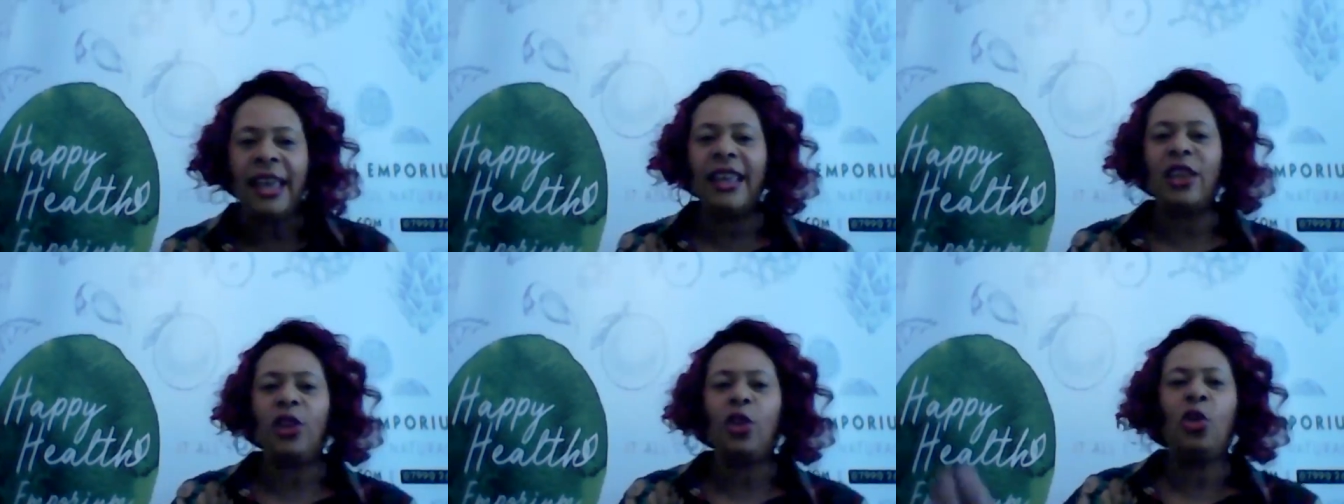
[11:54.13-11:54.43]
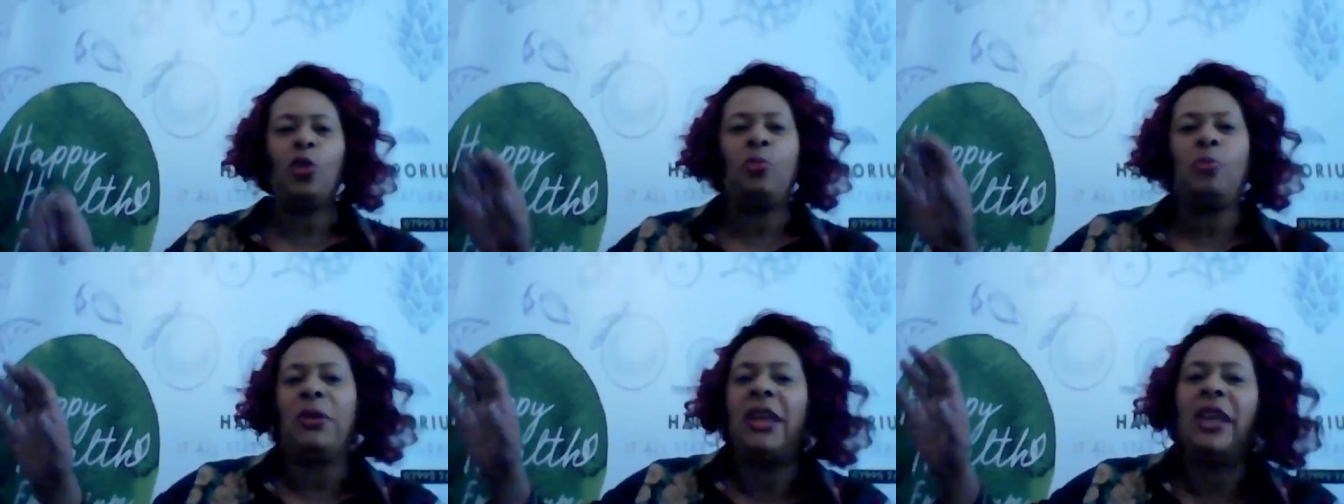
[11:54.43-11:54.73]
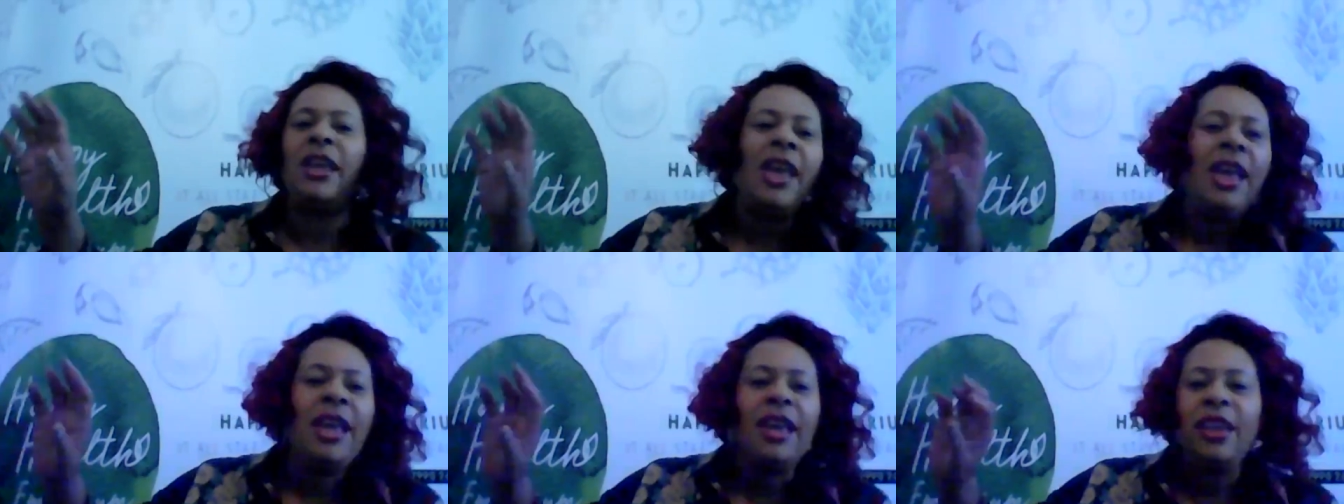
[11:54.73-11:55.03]
It could
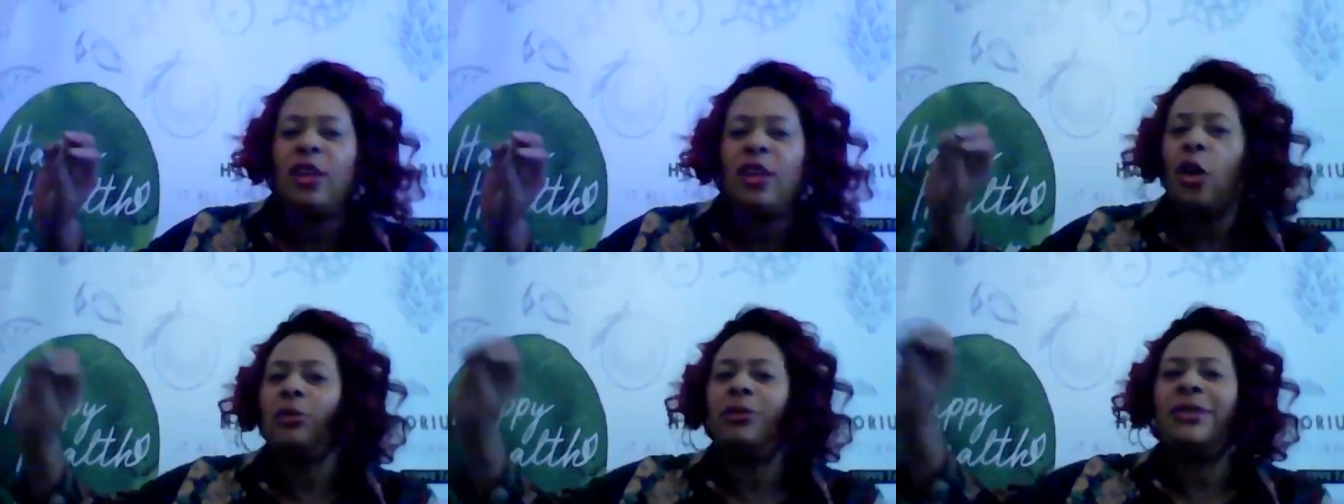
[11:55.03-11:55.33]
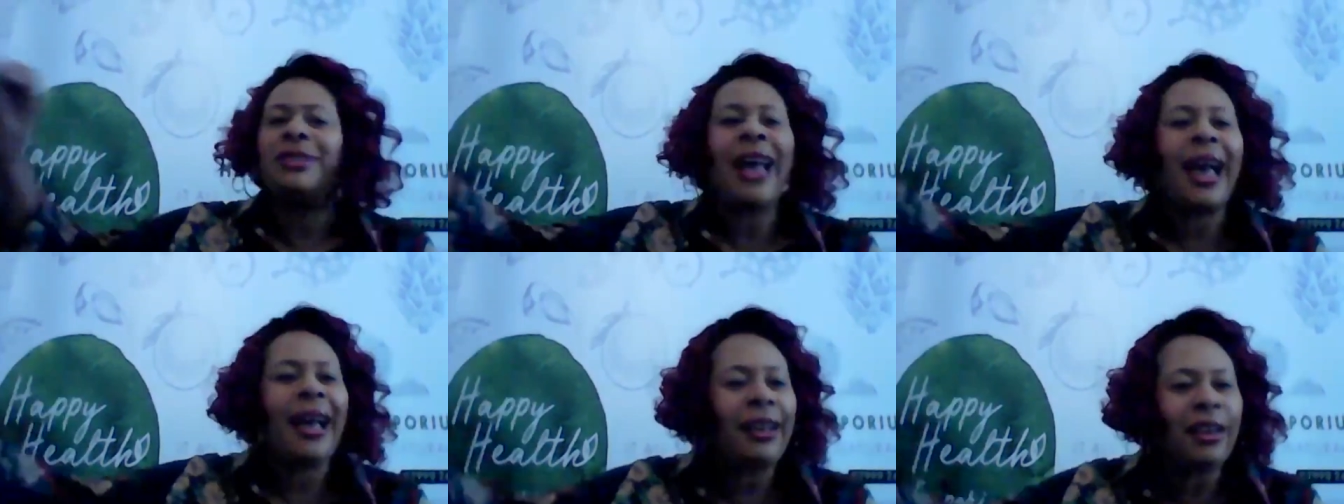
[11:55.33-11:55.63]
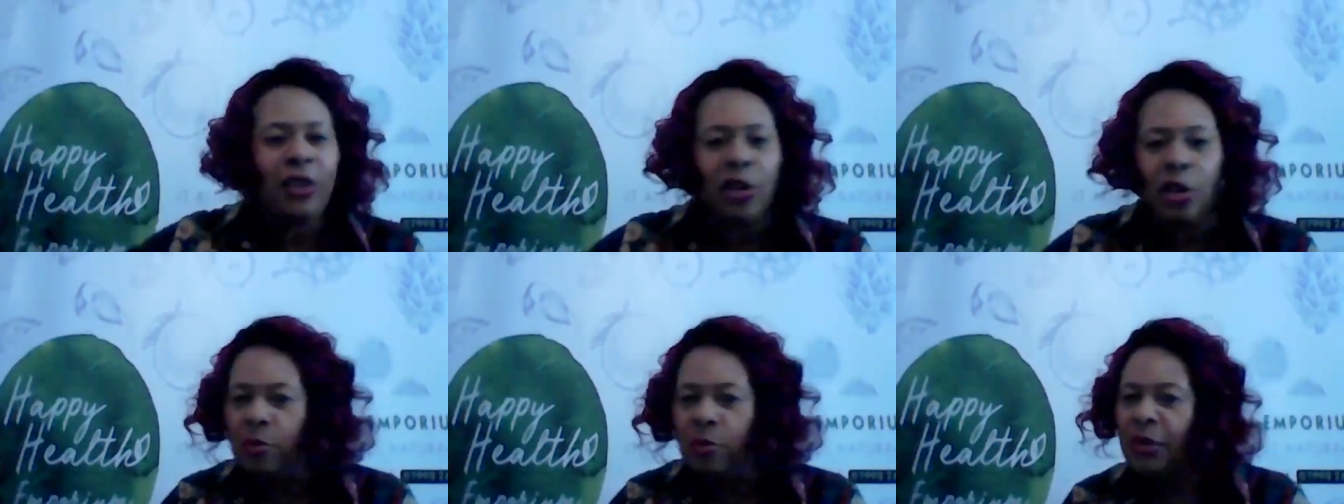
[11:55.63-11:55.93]
be,
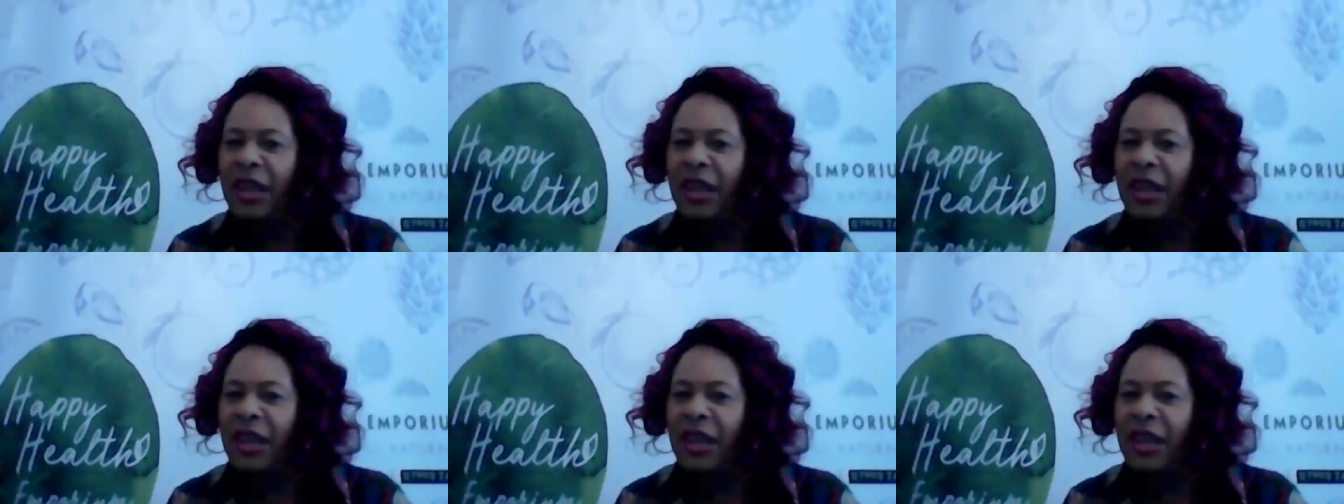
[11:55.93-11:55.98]
Dagenham.